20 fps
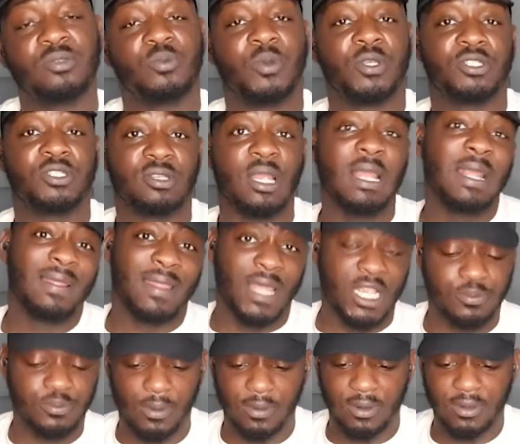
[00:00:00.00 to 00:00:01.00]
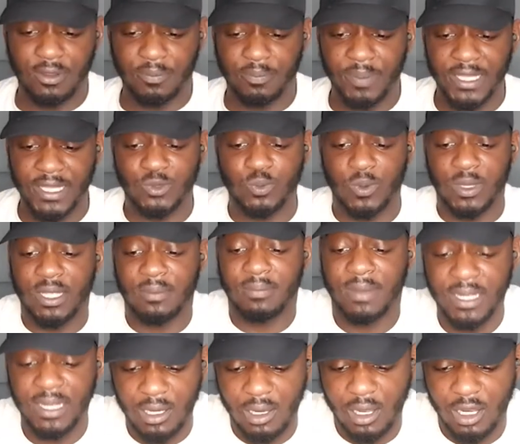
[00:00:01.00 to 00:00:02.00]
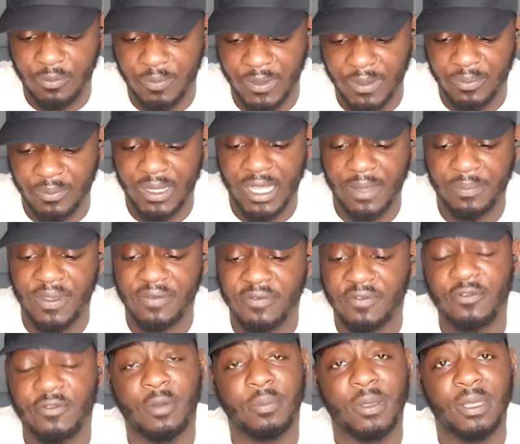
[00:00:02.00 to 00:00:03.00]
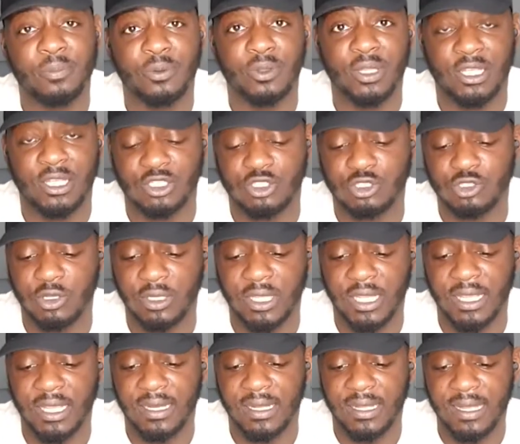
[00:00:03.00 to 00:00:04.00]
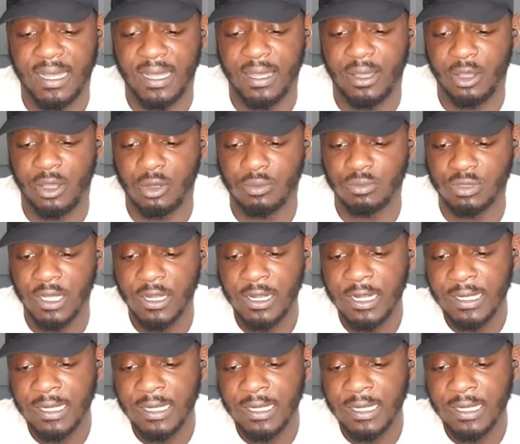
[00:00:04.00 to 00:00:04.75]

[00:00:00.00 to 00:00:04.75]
which that's probably the best one that made a lot of people happy if you've got people that are stuck in care homes.